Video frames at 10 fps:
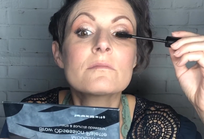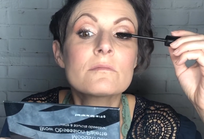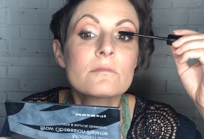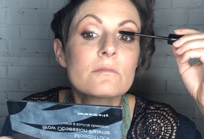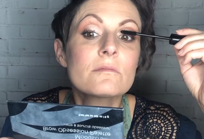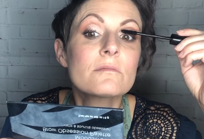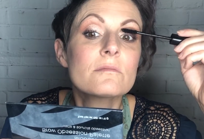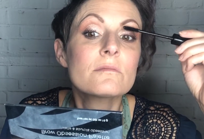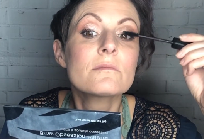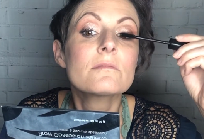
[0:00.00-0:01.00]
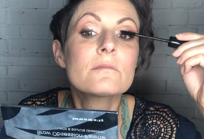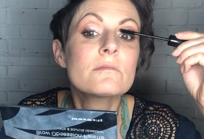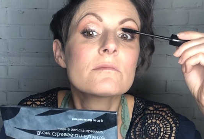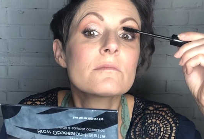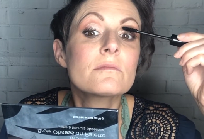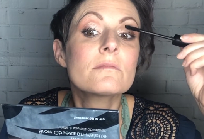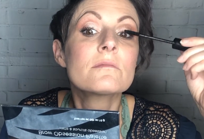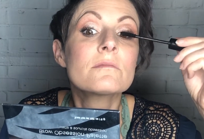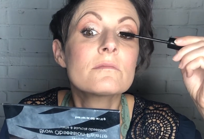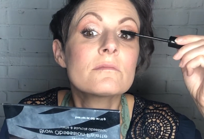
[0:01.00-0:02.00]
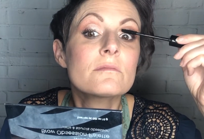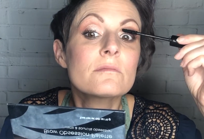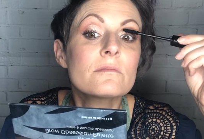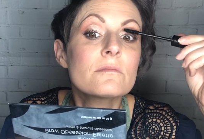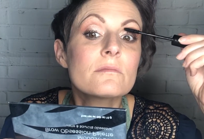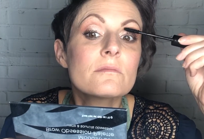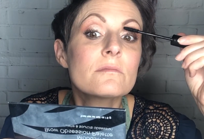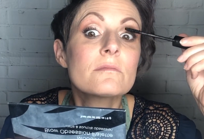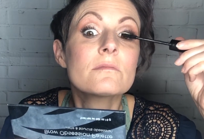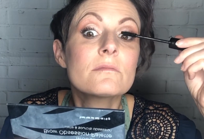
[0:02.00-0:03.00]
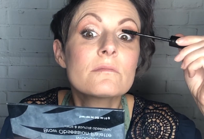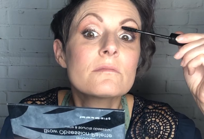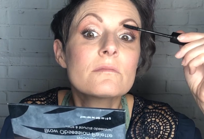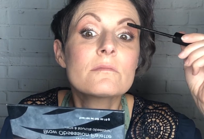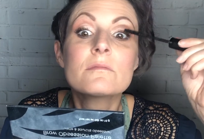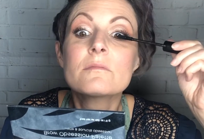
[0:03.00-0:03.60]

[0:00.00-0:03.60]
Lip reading: No one is speaking in this clip.